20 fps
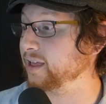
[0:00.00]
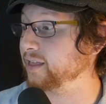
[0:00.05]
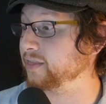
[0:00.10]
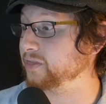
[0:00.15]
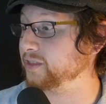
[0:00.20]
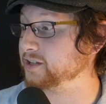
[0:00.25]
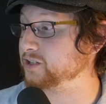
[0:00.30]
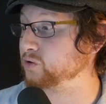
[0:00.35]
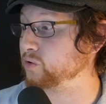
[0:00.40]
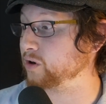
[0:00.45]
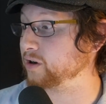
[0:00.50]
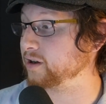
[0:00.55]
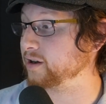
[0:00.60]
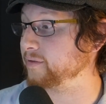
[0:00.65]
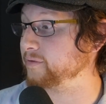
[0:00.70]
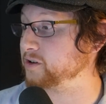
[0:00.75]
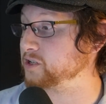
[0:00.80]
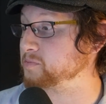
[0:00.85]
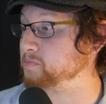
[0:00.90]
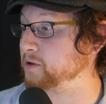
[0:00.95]
This order
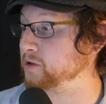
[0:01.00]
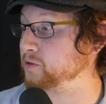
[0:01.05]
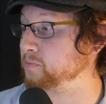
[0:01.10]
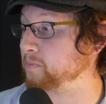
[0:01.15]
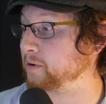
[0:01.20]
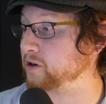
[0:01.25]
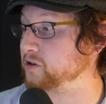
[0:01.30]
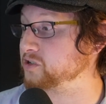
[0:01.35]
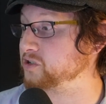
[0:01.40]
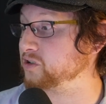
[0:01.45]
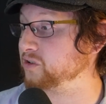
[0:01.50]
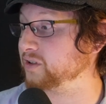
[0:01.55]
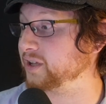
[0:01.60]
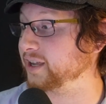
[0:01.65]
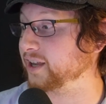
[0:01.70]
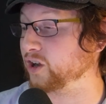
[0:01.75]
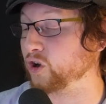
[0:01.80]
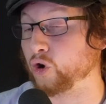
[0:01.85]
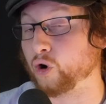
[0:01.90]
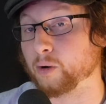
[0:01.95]
covers both personal
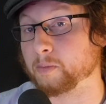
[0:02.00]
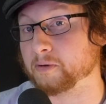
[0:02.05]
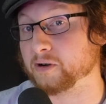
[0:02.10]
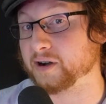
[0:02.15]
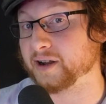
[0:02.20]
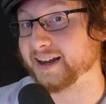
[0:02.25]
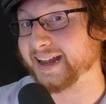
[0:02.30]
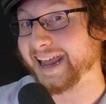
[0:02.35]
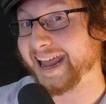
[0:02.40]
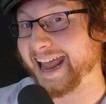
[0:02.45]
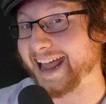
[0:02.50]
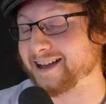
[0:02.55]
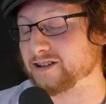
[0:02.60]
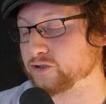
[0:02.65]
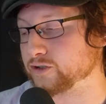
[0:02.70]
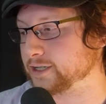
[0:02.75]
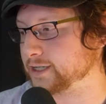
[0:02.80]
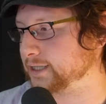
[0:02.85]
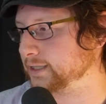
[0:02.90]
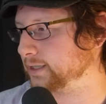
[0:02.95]
and corporate
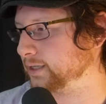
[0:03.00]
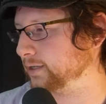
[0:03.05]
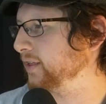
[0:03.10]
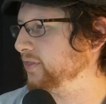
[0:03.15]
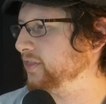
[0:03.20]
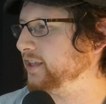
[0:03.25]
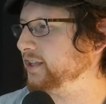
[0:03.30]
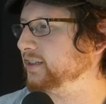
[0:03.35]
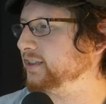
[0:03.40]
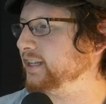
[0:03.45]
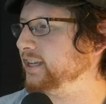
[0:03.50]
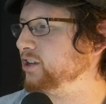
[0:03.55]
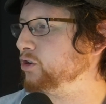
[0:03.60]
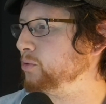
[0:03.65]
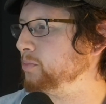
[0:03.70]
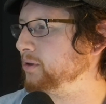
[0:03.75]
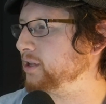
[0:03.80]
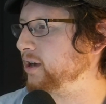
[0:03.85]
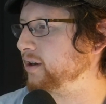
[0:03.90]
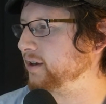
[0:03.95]
accounts. The illegal
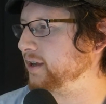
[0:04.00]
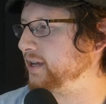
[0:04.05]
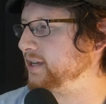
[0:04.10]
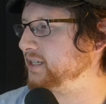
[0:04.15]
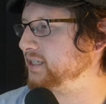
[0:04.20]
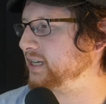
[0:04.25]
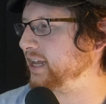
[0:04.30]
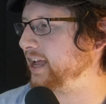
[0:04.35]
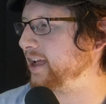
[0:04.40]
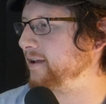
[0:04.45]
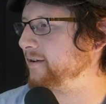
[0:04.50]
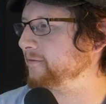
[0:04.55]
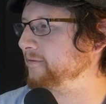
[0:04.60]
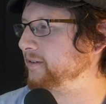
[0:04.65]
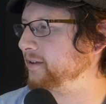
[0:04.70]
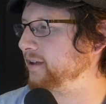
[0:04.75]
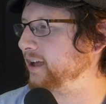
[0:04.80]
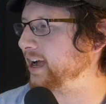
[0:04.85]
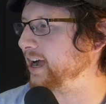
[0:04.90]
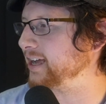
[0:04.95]
blockades have
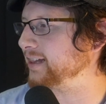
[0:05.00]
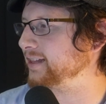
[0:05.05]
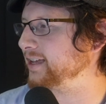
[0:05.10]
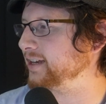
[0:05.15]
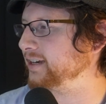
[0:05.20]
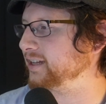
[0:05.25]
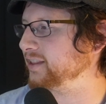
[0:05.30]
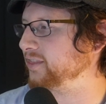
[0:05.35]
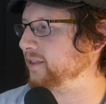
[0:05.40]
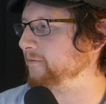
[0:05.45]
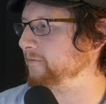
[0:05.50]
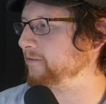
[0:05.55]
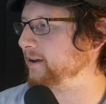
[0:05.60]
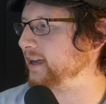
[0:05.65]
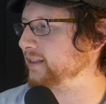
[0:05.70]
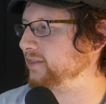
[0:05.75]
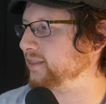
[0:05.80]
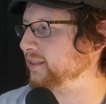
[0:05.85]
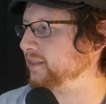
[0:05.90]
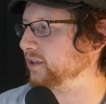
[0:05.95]
highlighted the
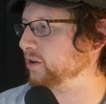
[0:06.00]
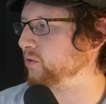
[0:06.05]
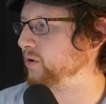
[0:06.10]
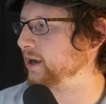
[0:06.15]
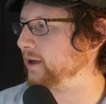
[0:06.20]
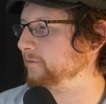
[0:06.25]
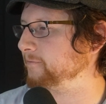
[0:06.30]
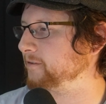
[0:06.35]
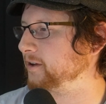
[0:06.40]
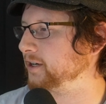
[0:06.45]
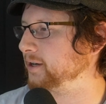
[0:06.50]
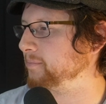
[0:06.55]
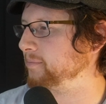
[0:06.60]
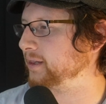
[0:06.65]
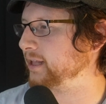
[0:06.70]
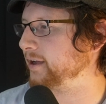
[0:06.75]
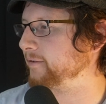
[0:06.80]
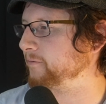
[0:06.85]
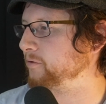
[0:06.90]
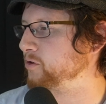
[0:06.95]
fact that the crowdfunding
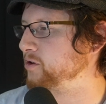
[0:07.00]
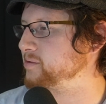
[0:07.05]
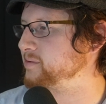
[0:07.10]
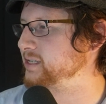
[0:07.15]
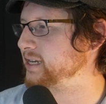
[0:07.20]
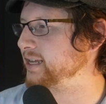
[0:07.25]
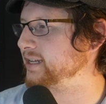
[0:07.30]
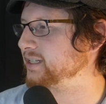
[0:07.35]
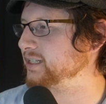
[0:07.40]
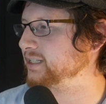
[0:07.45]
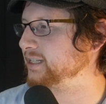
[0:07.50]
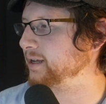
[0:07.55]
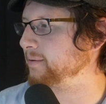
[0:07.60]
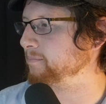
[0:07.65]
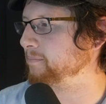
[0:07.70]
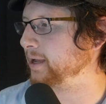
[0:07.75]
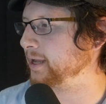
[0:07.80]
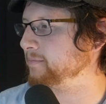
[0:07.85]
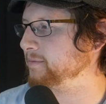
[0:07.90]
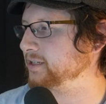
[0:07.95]
platforms and some
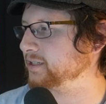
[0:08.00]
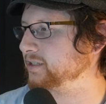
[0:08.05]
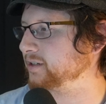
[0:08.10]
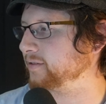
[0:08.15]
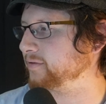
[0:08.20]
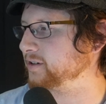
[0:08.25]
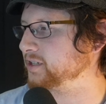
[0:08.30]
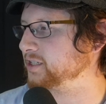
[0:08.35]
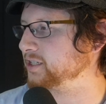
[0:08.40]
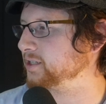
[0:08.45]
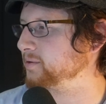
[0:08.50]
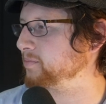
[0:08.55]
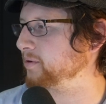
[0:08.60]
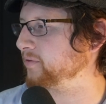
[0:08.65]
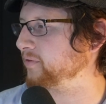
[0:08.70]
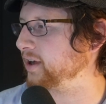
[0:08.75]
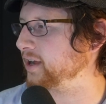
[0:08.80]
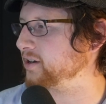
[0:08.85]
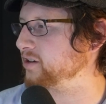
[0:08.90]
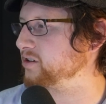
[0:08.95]
payment services
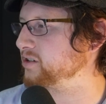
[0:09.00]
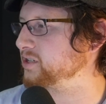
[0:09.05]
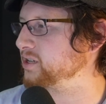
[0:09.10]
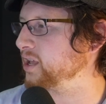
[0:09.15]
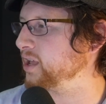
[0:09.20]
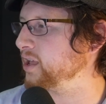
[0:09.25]
providers